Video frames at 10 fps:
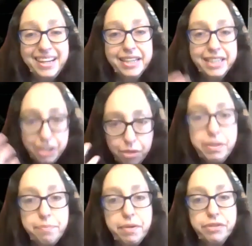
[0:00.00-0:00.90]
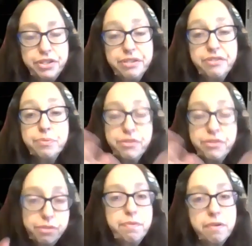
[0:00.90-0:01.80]
human emotions were
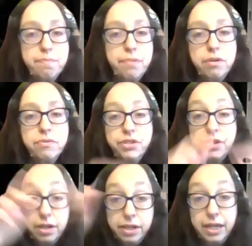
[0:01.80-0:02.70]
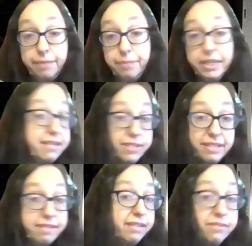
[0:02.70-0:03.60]
superimposed because
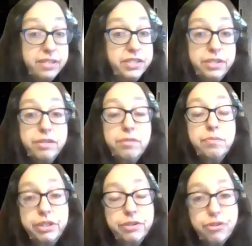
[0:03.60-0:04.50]
it's easy to do when you're